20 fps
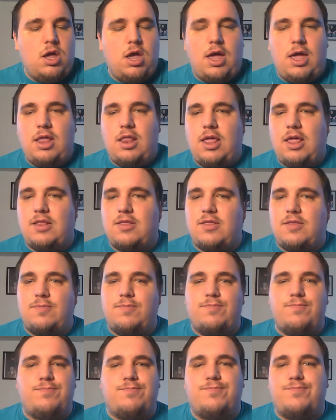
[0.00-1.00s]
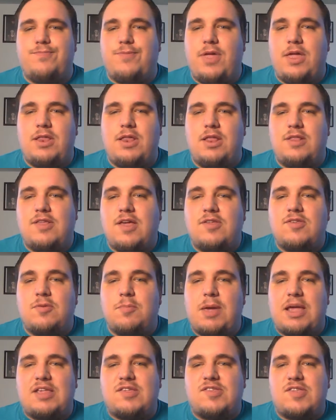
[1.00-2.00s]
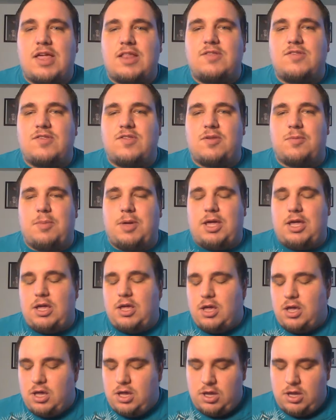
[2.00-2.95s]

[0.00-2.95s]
It doesn't make sense to me.